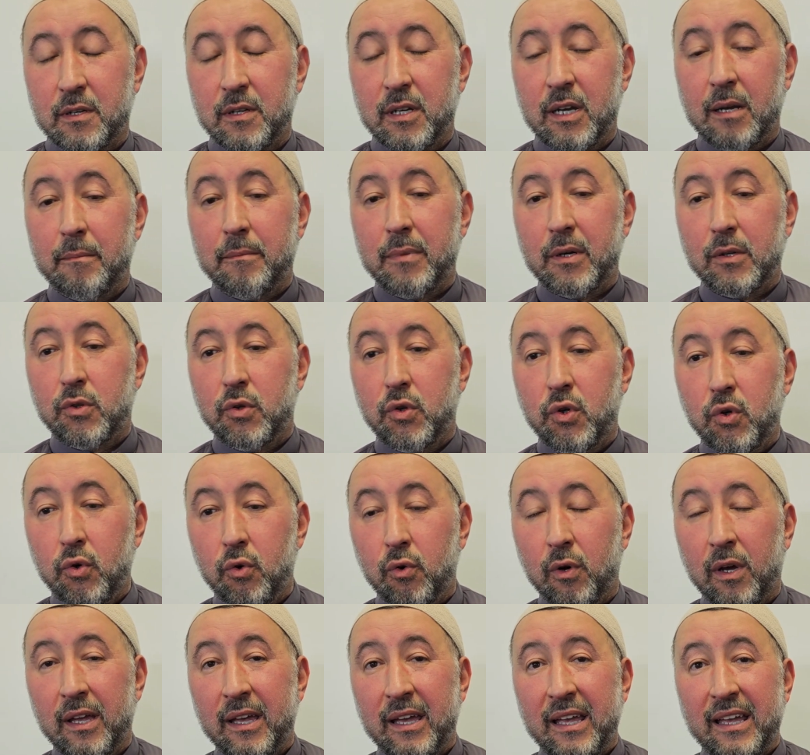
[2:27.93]
Number 2,
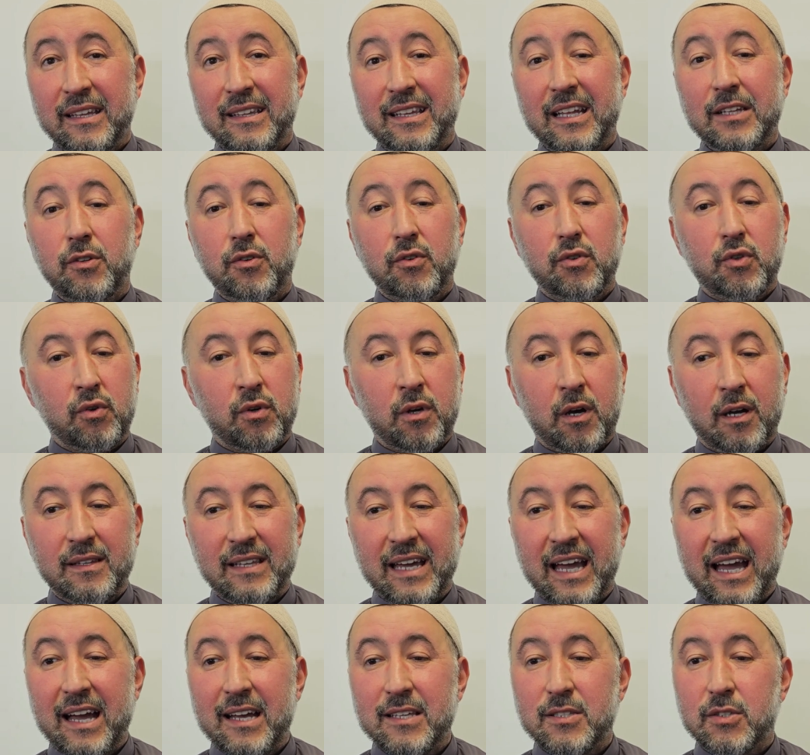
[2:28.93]
that you do not
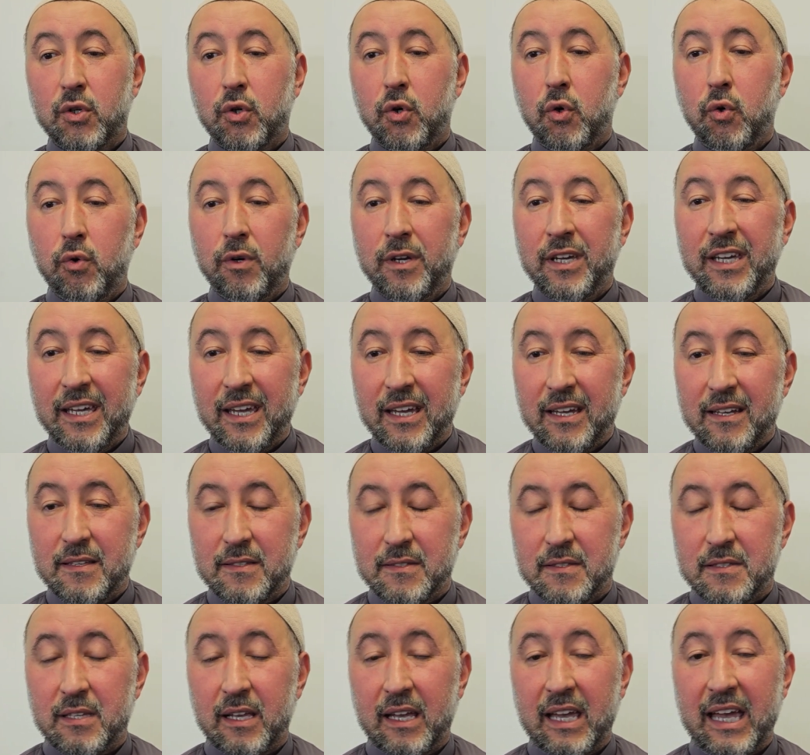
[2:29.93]
ask who he
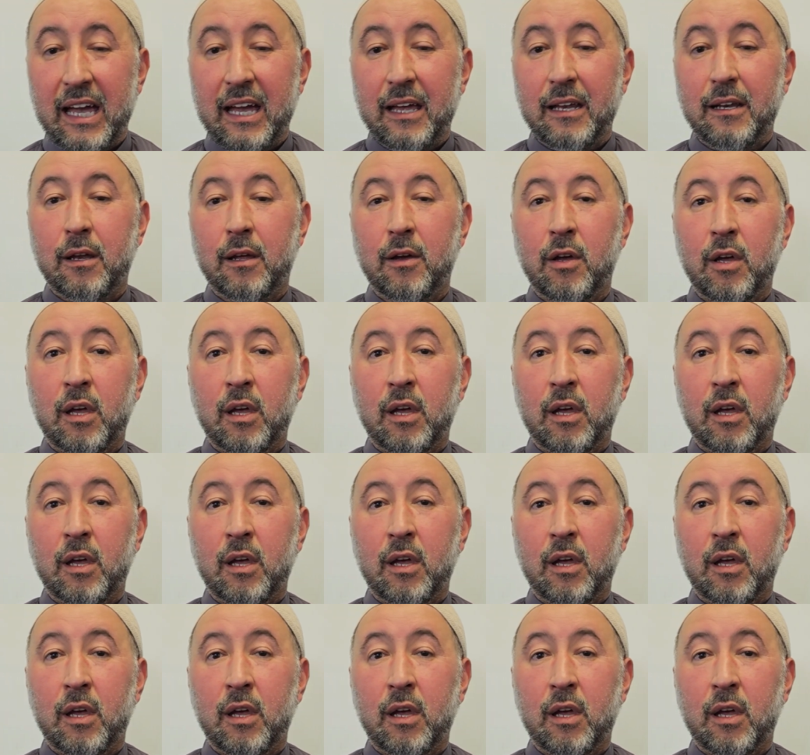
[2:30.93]
is and